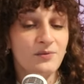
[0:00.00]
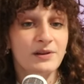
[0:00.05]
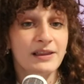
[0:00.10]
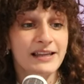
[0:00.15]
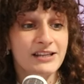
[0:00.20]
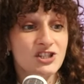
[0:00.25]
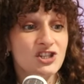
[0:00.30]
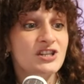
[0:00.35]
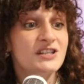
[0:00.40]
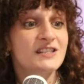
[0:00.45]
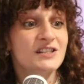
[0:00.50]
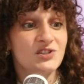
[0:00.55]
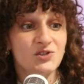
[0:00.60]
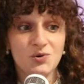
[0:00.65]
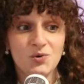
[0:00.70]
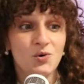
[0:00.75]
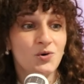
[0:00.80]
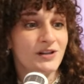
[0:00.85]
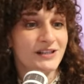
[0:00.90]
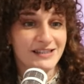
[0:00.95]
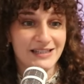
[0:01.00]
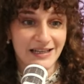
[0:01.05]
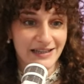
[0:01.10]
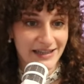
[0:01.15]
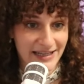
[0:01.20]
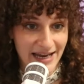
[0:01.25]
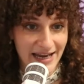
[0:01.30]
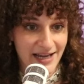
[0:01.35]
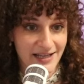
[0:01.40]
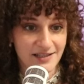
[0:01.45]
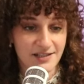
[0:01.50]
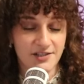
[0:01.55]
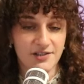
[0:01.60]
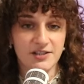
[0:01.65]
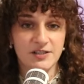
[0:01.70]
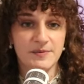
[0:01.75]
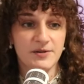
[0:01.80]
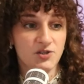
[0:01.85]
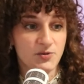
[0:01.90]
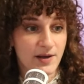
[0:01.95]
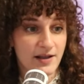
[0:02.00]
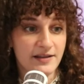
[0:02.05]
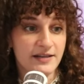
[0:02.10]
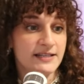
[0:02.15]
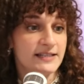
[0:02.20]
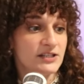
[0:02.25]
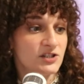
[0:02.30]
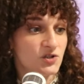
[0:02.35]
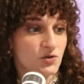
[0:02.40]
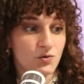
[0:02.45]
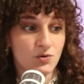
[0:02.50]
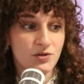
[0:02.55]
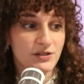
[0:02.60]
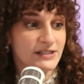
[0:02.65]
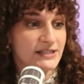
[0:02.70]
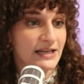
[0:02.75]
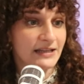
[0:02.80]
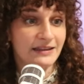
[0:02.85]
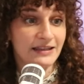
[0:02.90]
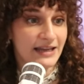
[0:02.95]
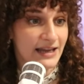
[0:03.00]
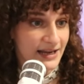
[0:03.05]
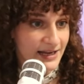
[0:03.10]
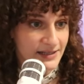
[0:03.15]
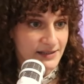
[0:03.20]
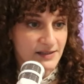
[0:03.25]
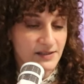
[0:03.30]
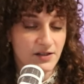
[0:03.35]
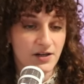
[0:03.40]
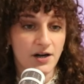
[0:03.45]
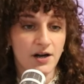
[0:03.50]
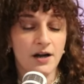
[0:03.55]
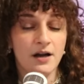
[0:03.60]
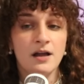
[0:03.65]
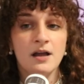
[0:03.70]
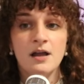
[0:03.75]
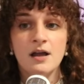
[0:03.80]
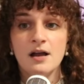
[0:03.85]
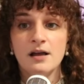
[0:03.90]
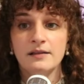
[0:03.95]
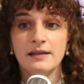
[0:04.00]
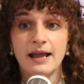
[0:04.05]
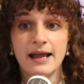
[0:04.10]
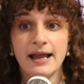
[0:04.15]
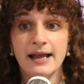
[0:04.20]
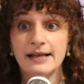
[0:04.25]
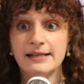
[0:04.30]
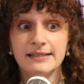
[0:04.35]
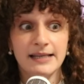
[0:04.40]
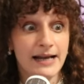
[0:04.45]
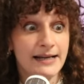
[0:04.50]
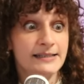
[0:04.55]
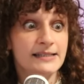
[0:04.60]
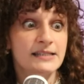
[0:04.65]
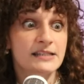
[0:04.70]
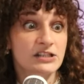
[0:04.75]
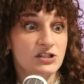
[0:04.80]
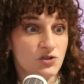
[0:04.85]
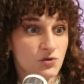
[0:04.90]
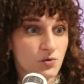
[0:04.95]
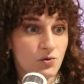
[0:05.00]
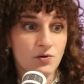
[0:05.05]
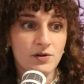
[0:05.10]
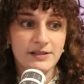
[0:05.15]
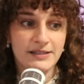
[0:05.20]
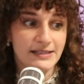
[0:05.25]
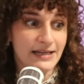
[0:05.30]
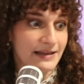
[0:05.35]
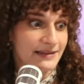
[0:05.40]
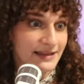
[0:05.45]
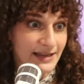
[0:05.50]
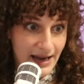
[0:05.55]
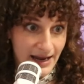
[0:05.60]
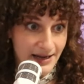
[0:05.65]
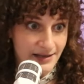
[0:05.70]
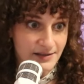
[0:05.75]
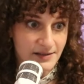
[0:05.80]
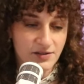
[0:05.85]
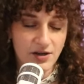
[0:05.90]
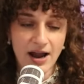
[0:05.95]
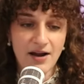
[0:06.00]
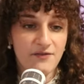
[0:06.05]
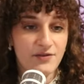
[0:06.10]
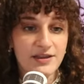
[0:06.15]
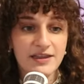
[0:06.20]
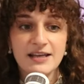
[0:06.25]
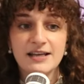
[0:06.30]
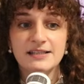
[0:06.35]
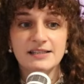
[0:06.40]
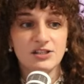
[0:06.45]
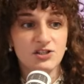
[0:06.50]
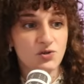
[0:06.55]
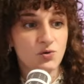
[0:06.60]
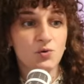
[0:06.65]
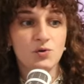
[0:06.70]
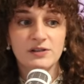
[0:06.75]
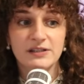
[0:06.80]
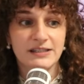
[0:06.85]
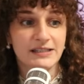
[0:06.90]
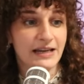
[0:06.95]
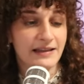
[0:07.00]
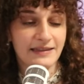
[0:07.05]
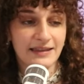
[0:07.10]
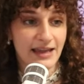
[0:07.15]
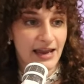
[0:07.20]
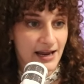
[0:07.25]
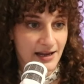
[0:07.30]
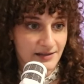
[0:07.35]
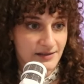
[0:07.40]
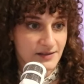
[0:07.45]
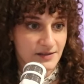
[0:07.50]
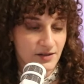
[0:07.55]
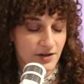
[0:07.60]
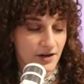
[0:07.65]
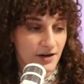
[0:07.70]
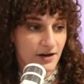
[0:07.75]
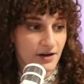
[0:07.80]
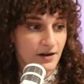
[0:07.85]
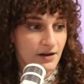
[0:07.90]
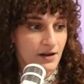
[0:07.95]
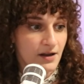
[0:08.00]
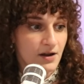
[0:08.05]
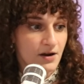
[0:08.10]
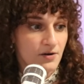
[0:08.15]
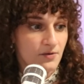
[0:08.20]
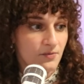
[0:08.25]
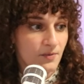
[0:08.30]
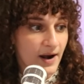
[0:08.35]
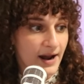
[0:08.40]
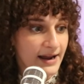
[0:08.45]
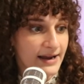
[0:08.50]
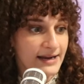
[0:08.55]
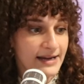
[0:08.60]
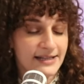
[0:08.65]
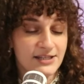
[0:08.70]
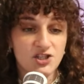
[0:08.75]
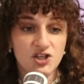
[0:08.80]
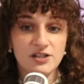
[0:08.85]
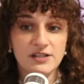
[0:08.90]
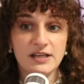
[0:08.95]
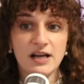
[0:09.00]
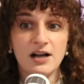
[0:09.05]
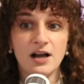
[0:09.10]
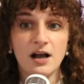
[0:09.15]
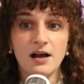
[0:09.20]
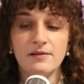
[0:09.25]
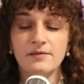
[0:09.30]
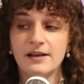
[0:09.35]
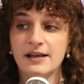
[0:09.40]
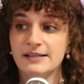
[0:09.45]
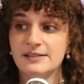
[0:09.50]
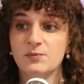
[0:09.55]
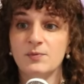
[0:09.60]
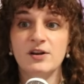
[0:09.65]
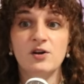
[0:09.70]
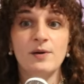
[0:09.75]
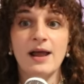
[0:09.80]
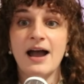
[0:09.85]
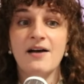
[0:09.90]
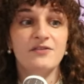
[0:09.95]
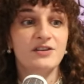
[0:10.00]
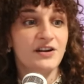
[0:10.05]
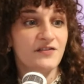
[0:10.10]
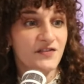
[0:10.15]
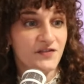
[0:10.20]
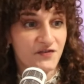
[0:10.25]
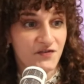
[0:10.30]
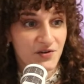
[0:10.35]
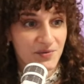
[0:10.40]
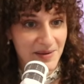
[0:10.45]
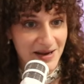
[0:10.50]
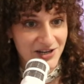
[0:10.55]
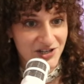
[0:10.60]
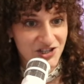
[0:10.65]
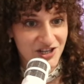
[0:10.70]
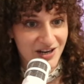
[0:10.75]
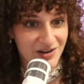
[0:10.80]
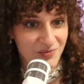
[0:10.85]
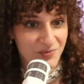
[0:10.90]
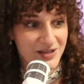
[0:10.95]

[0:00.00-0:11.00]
Religion is a tool, it's not the answer. Spirituality is a tool, it's not the answer. Like science is a tool, it's not the answer. Everything is a tool, it's not the answer, right? It's just because we don't have enough information.